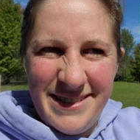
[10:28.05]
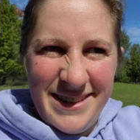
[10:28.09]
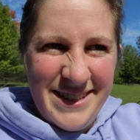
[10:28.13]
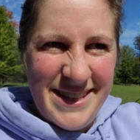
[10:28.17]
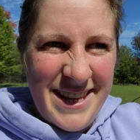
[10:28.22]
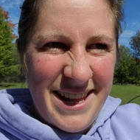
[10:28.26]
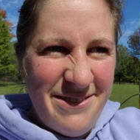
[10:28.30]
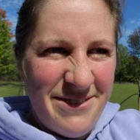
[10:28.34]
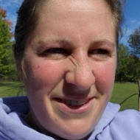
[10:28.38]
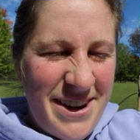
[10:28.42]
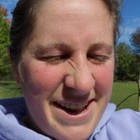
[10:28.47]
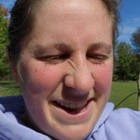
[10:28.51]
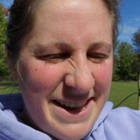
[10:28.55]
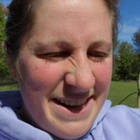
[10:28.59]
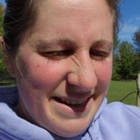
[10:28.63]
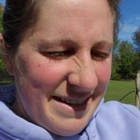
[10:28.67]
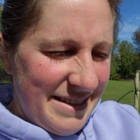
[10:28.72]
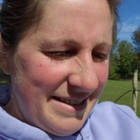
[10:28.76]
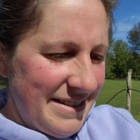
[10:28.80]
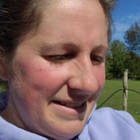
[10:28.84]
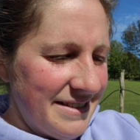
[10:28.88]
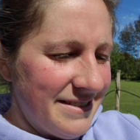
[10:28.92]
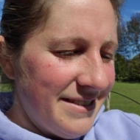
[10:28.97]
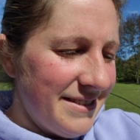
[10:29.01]
Is that right?
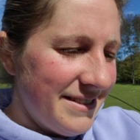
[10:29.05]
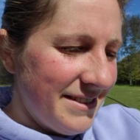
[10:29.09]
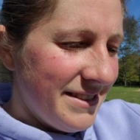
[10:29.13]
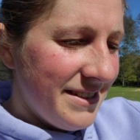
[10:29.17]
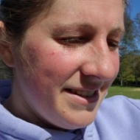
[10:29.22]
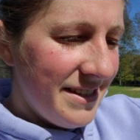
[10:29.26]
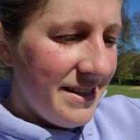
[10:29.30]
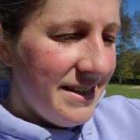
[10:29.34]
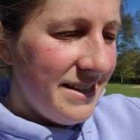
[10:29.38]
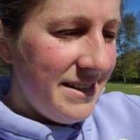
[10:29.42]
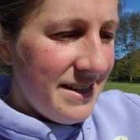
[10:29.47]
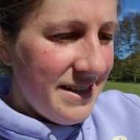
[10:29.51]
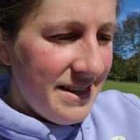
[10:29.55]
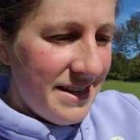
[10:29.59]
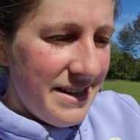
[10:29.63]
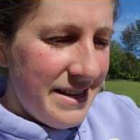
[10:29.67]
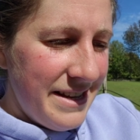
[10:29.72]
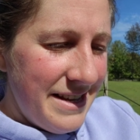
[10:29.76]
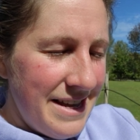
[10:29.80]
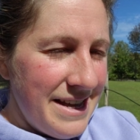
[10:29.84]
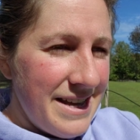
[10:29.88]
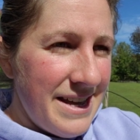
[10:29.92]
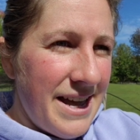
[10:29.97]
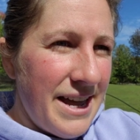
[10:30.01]

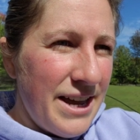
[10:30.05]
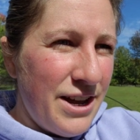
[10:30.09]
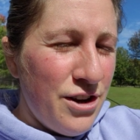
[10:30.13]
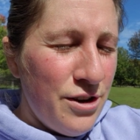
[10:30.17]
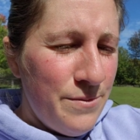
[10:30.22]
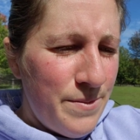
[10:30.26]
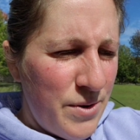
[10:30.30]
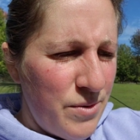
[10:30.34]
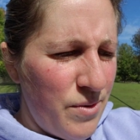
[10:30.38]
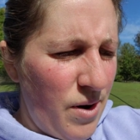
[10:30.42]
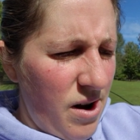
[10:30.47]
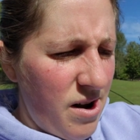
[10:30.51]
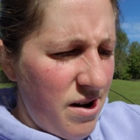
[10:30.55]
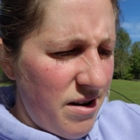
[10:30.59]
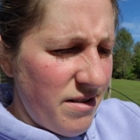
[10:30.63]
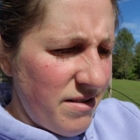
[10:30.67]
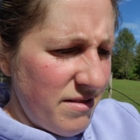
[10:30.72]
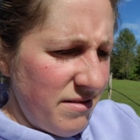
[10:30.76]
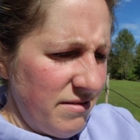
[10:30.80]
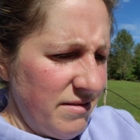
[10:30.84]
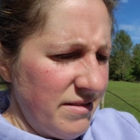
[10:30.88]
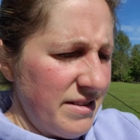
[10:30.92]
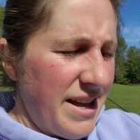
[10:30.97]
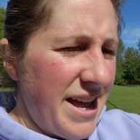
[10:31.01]
I could be wrong.
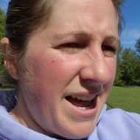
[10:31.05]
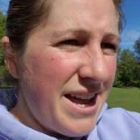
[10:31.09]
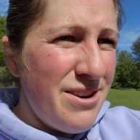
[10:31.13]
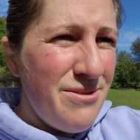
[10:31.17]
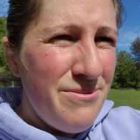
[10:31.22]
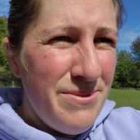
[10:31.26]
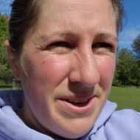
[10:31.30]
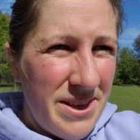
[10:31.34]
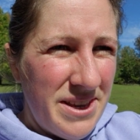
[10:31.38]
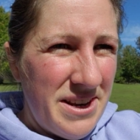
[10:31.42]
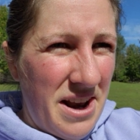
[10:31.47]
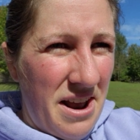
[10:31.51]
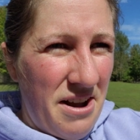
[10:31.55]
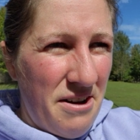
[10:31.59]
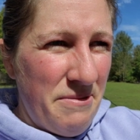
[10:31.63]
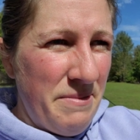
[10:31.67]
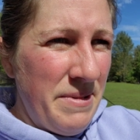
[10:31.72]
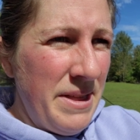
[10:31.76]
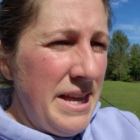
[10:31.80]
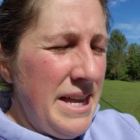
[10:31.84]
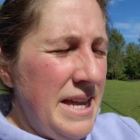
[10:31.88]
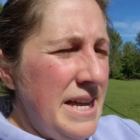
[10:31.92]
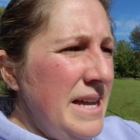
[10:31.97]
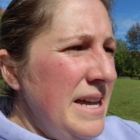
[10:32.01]
I don't really know.
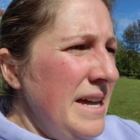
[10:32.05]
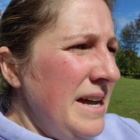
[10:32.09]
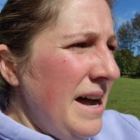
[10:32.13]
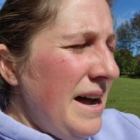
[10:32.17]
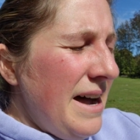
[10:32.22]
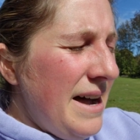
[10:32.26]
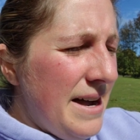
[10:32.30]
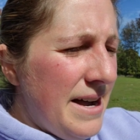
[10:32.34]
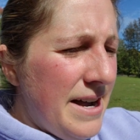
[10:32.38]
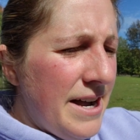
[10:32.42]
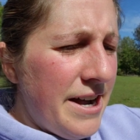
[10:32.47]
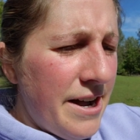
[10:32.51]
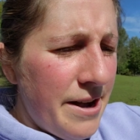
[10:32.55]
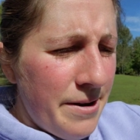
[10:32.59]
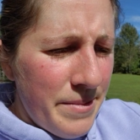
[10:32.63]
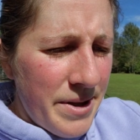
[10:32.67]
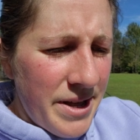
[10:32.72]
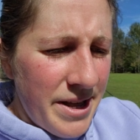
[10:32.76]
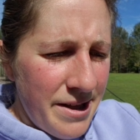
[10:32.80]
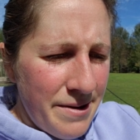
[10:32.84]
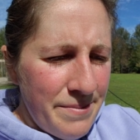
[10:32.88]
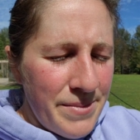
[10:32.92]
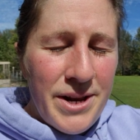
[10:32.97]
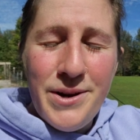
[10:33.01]

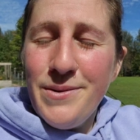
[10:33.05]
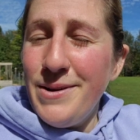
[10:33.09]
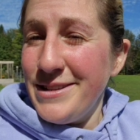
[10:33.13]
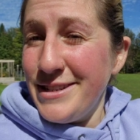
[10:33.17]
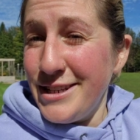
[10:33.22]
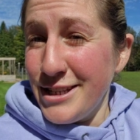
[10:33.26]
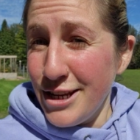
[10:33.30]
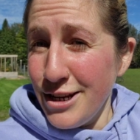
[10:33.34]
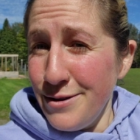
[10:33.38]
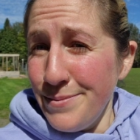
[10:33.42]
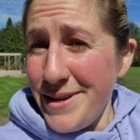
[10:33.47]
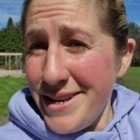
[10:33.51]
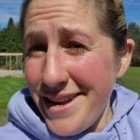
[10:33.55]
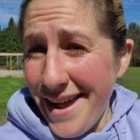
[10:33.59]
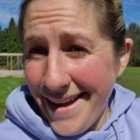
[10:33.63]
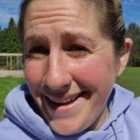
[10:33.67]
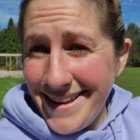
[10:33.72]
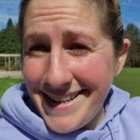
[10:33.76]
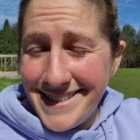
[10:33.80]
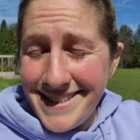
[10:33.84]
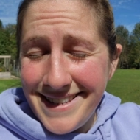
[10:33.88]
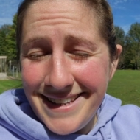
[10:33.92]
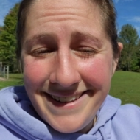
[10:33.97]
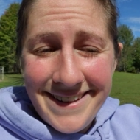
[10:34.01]
But anyways, it's going to be
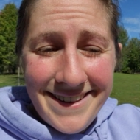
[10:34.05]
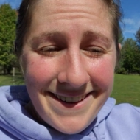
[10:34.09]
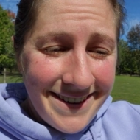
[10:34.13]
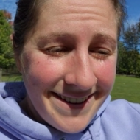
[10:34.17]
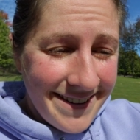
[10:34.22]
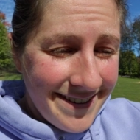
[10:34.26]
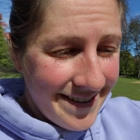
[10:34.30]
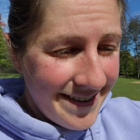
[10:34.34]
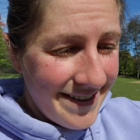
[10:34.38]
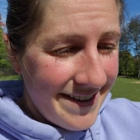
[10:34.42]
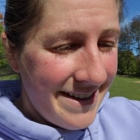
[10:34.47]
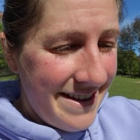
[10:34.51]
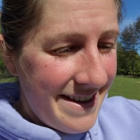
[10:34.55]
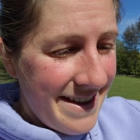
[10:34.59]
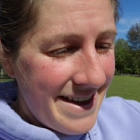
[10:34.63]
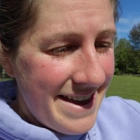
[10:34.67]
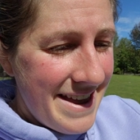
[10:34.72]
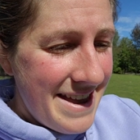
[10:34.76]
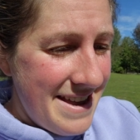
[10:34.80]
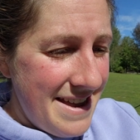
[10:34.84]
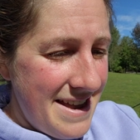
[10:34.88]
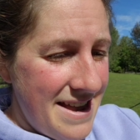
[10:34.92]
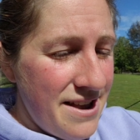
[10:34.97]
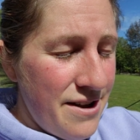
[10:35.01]
nice.
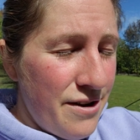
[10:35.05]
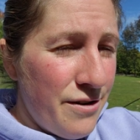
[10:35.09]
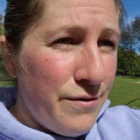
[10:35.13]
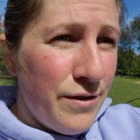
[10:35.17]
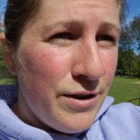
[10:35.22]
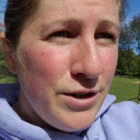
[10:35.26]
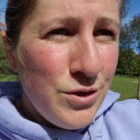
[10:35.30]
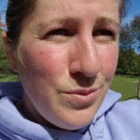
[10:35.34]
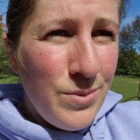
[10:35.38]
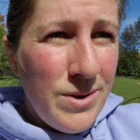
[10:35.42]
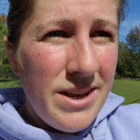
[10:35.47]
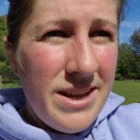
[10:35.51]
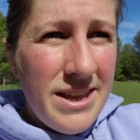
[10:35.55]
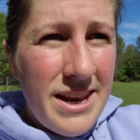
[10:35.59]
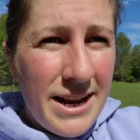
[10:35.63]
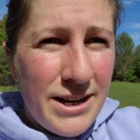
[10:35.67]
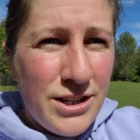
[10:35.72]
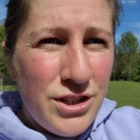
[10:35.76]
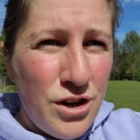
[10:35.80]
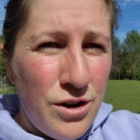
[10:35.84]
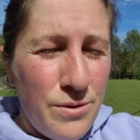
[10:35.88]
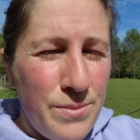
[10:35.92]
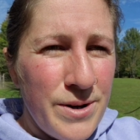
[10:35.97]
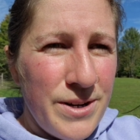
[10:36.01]
First week in
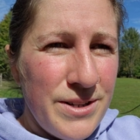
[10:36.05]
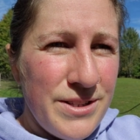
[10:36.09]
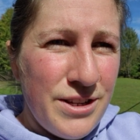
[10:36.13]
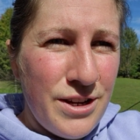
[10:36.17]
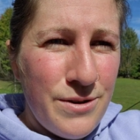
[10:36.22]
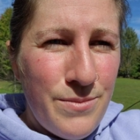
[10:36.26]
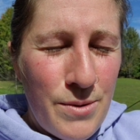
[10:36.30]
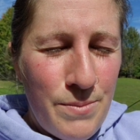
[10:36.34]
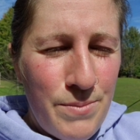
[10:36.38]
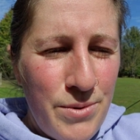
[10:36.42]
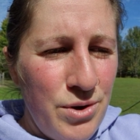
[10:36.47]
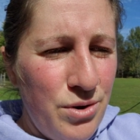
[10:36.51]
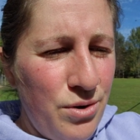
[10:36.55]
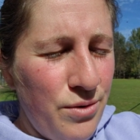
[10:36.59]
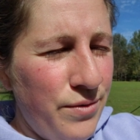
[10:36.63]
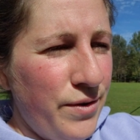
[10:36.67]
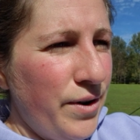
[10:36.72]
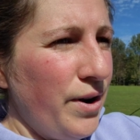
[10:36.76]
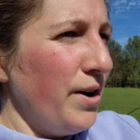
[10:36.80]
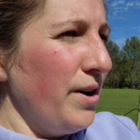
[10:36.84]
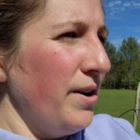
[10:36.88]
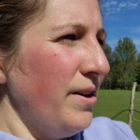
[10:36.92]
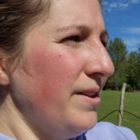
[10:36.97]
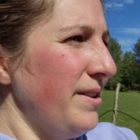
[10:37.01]
October, it's going to be
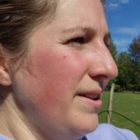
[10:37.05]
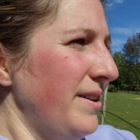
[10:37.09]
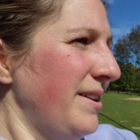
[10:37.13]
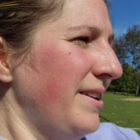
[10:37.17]
beautiful.